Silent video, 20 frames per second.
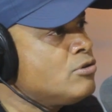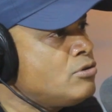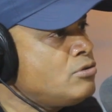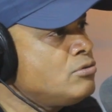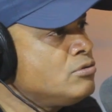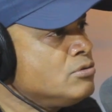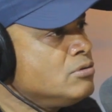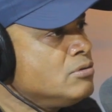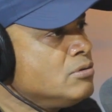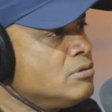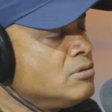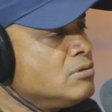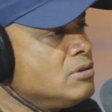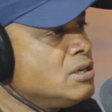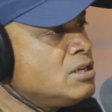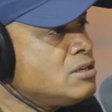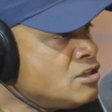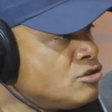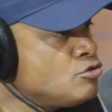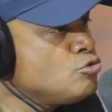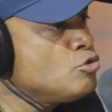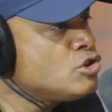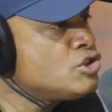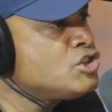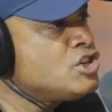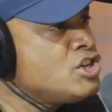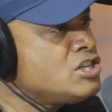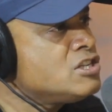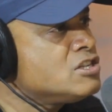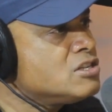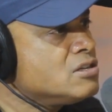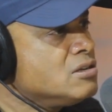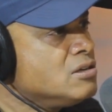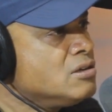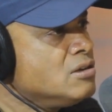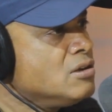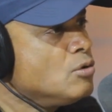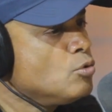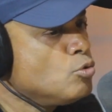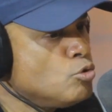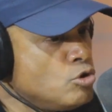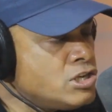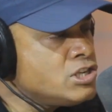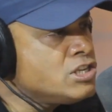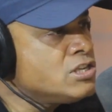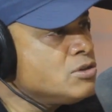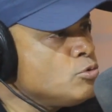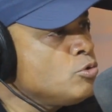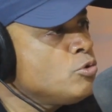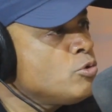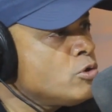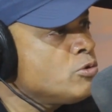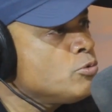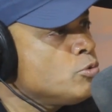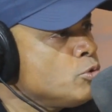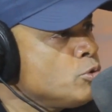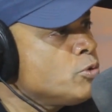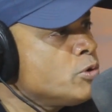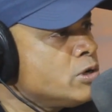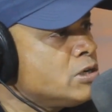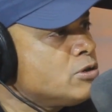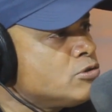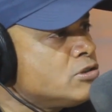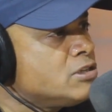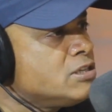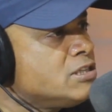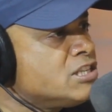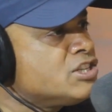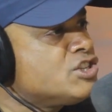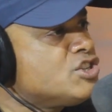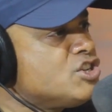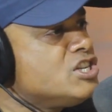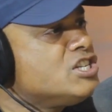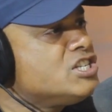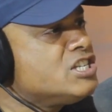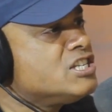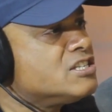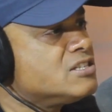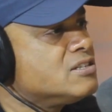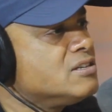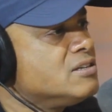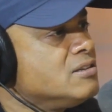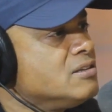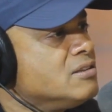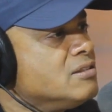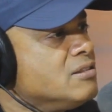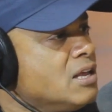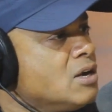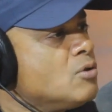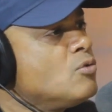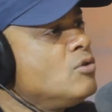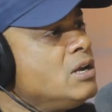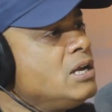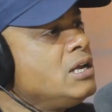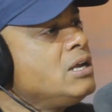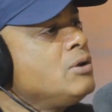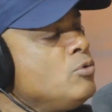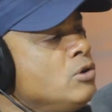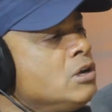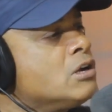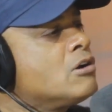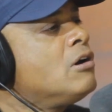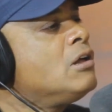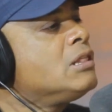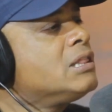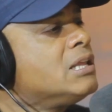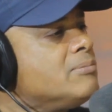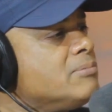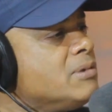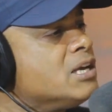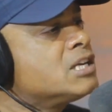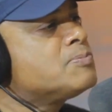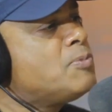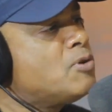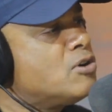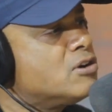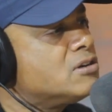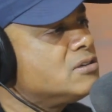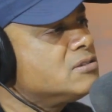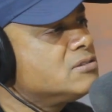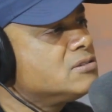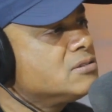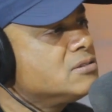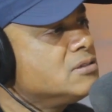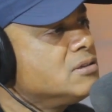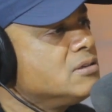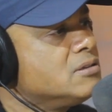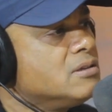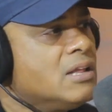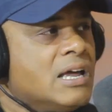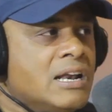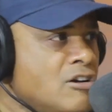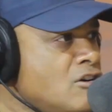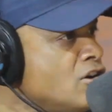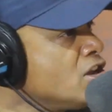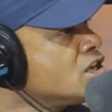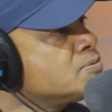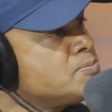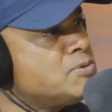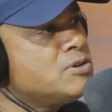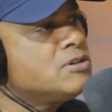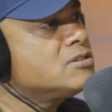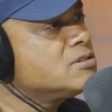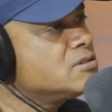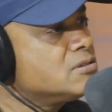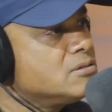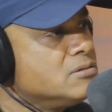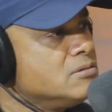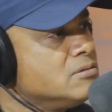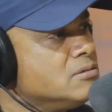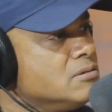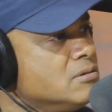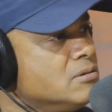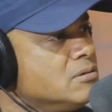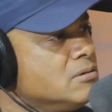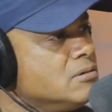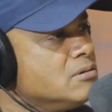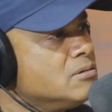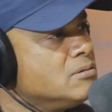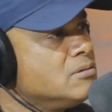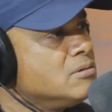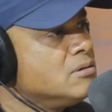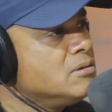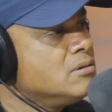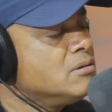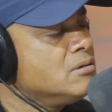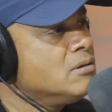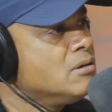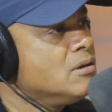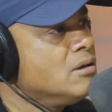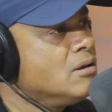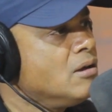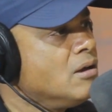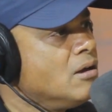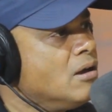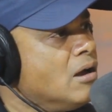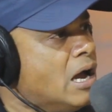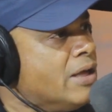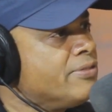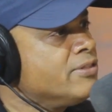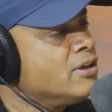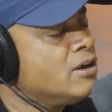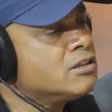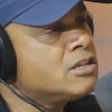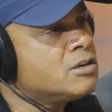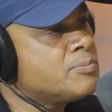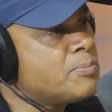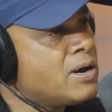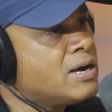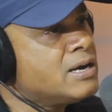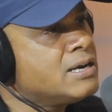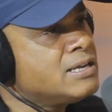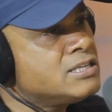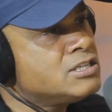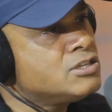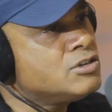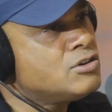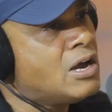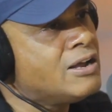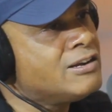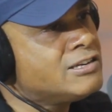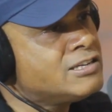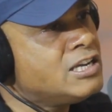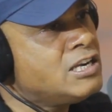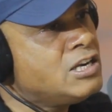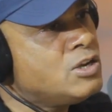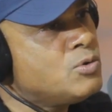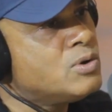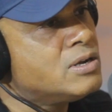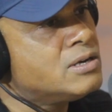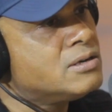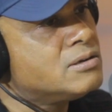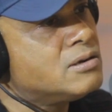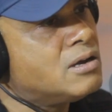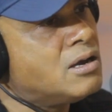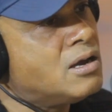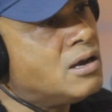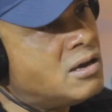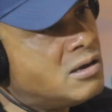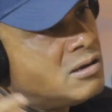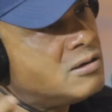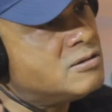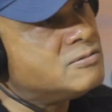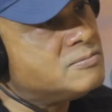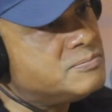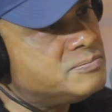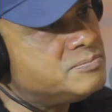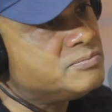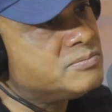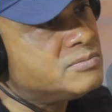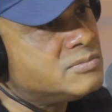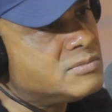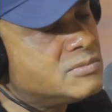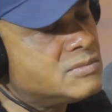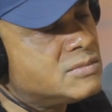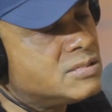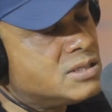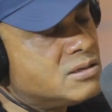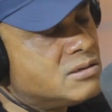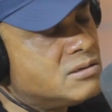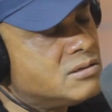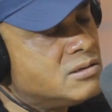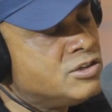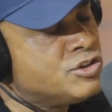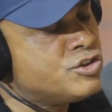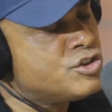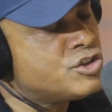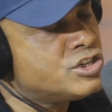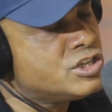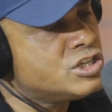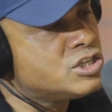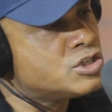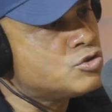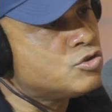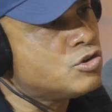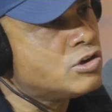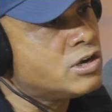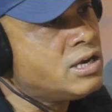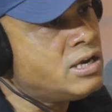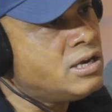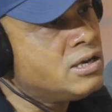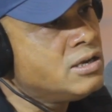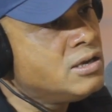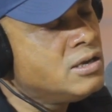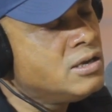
No, there's not no change. We we want to see the changes. Then only we call them export. They're not export. They're not experts. And the other part is, you know, I'll tell you one uh, interesting story.